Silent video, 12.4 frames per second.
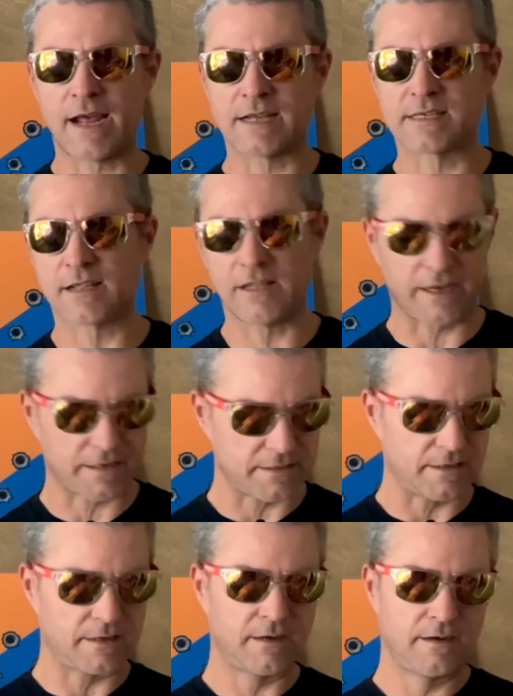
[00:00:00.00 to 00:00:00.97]
as a
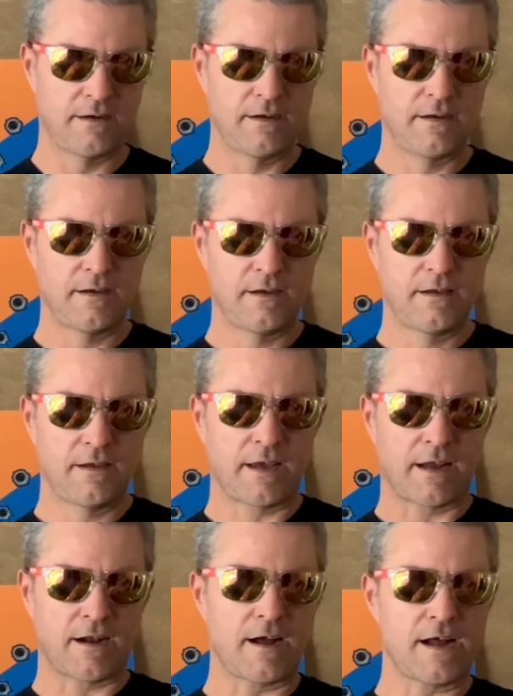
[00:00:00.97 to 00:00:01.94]
collector.
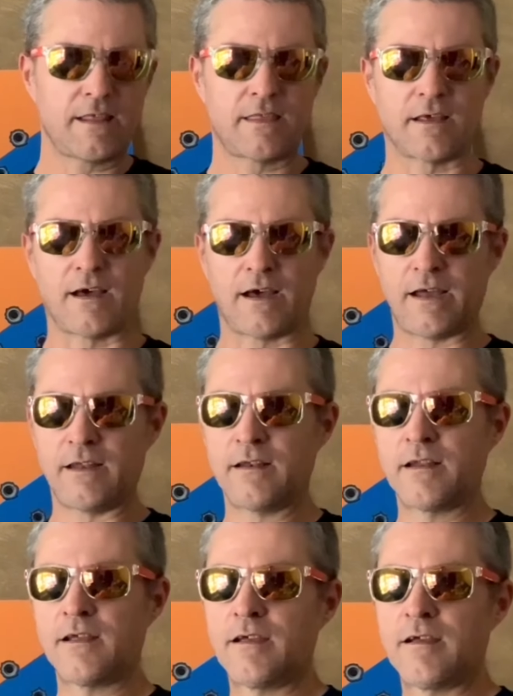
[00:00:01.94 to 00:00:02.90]
And I thought
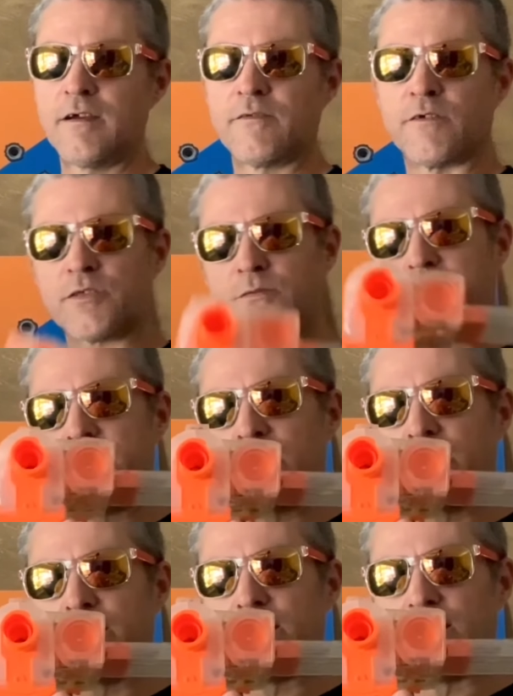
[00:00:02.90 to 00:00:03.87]
for
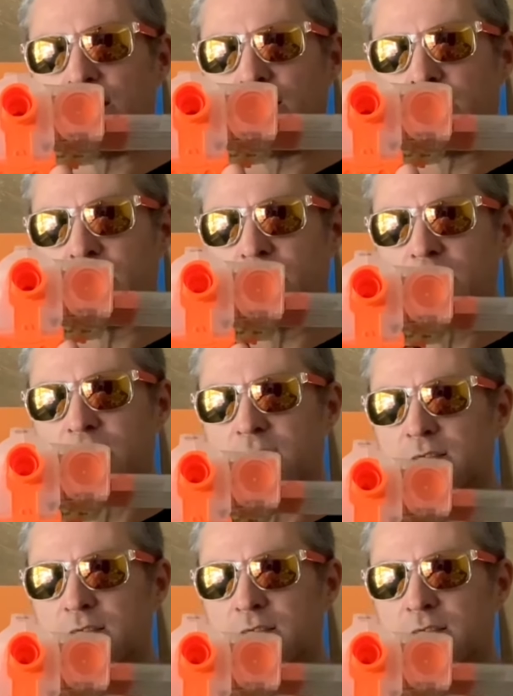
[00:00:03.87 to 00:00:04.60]
$3.99,